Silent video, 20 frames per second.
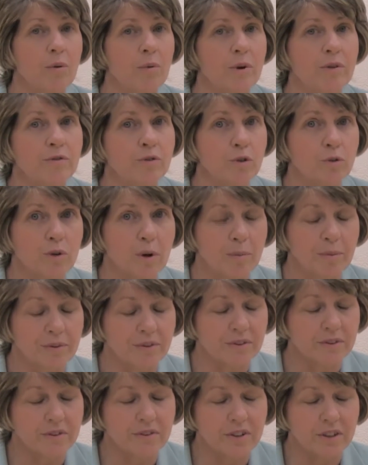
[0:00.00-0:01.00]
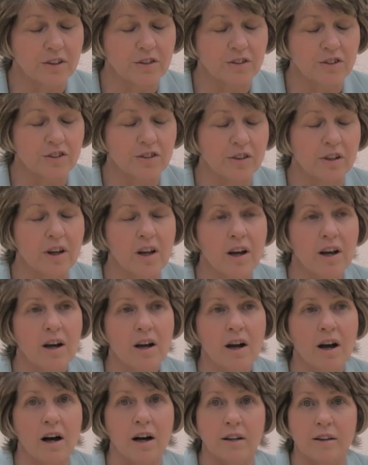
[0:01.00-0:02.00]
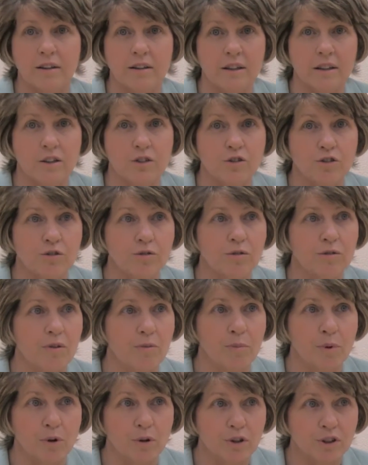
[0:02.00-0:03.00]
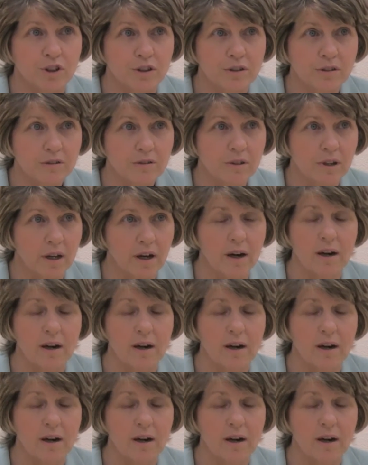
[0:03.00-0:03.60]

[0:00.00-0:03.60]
We have no representation on the issue of abortion.